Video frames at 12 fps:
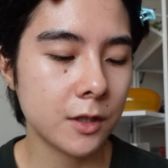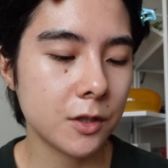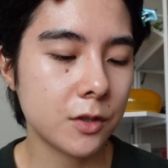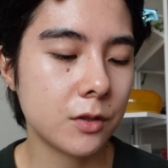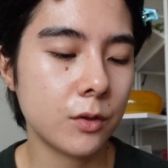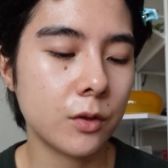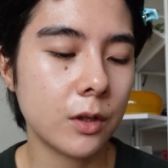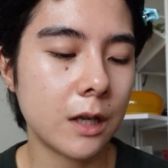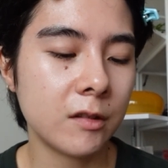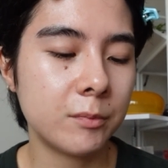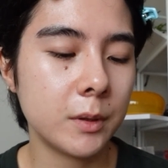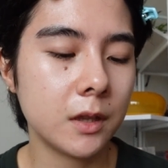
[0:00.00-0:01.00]
So
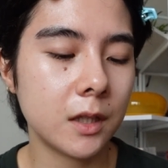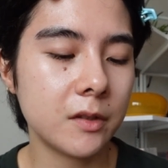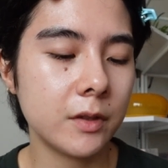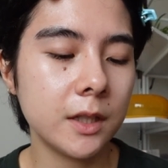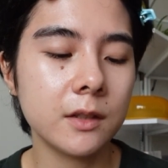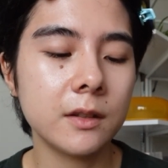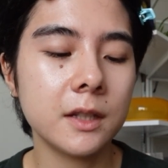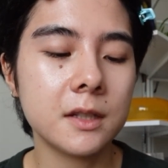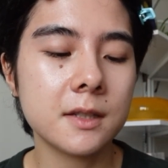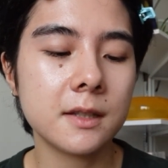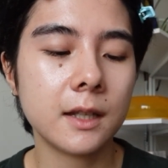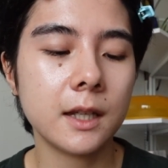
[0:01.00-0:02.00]
I've been loving the
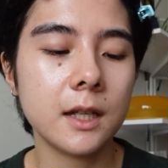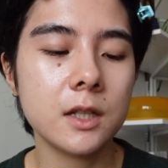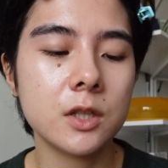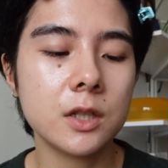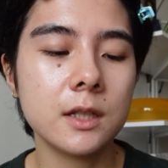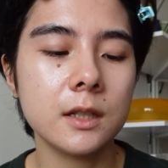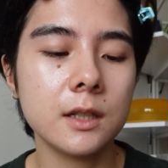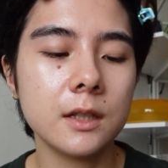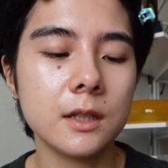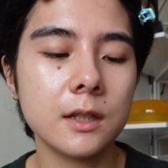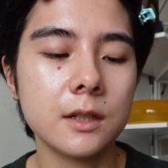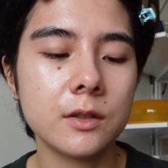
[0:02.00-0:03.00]
NYX
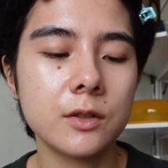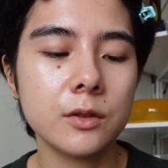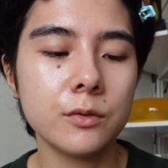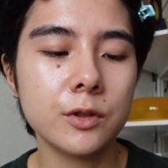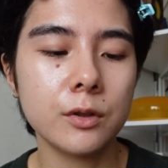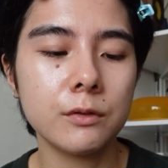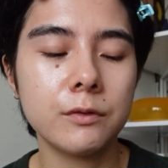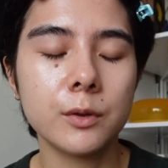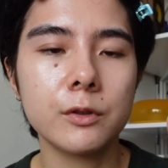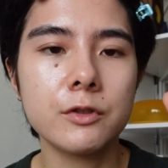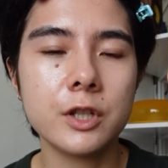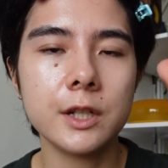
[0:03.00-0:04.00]
HD Studio
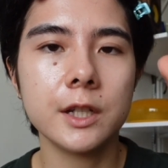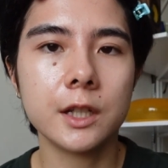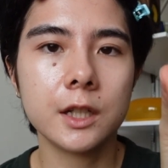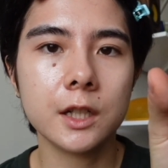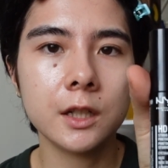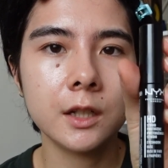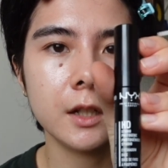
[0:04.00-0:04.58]
Photogenic